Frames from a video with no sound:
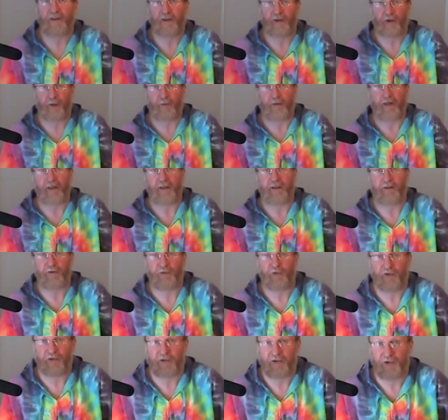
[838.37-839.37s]
as a humanity,
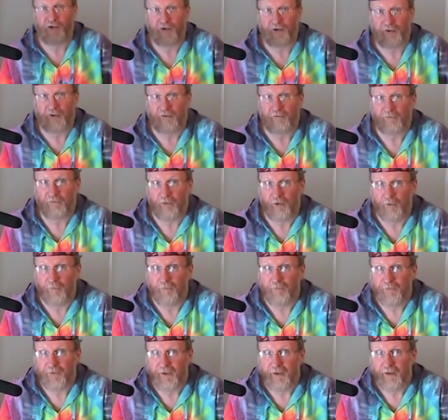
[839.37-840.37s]
are transitioning from,
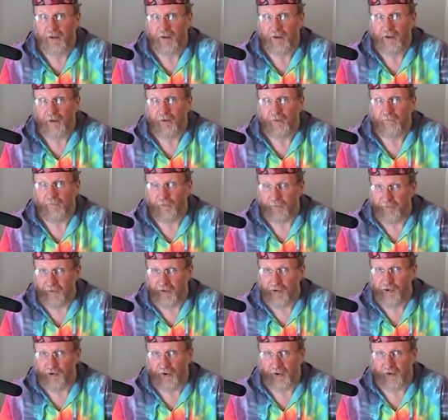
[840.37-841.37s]
from
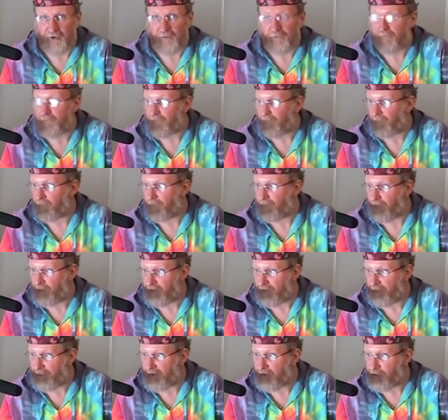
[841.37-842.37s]
that chakra, from
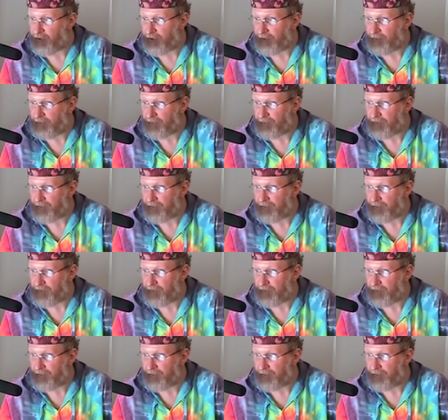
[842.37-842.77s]
third dimension